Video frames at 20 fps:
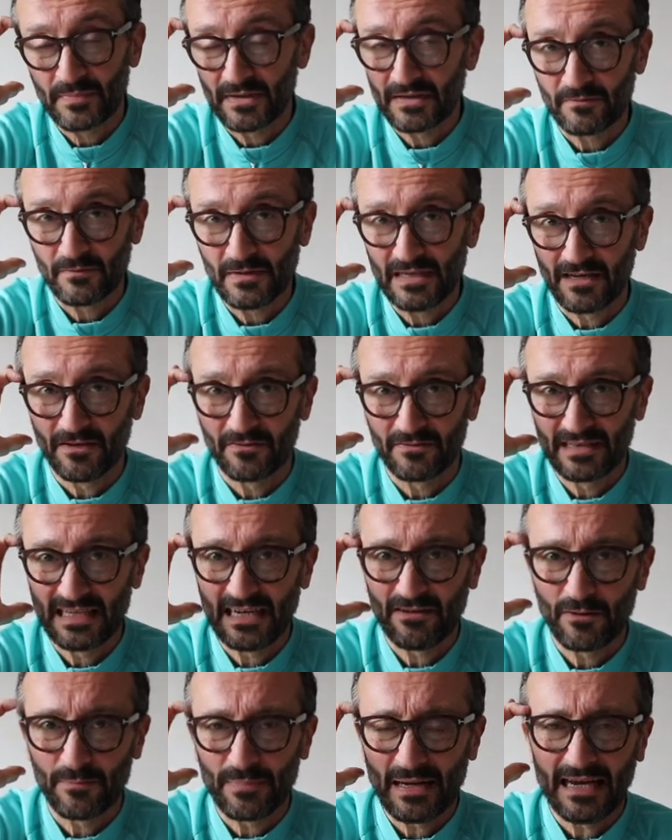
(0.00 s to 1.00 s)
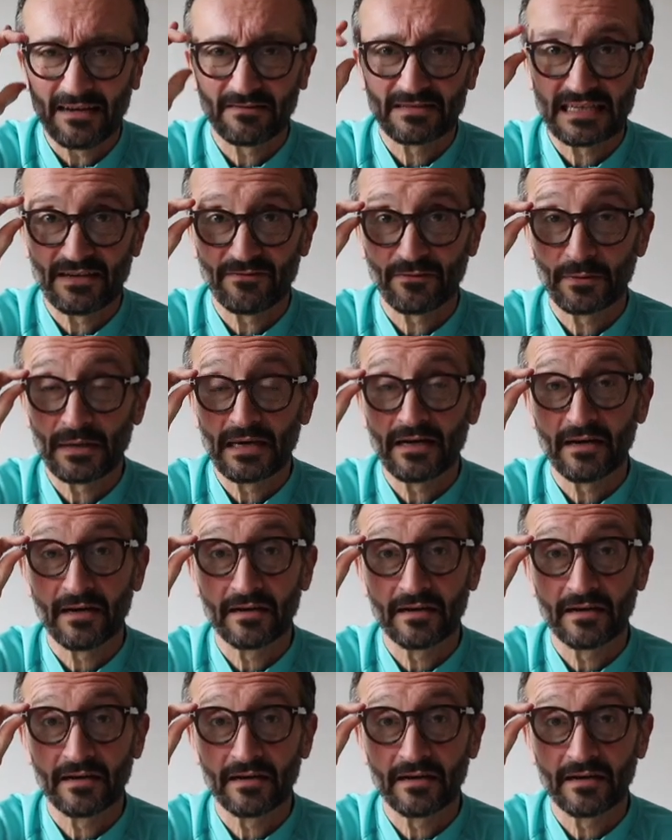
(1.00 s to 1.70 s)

but we know they're about everywhere,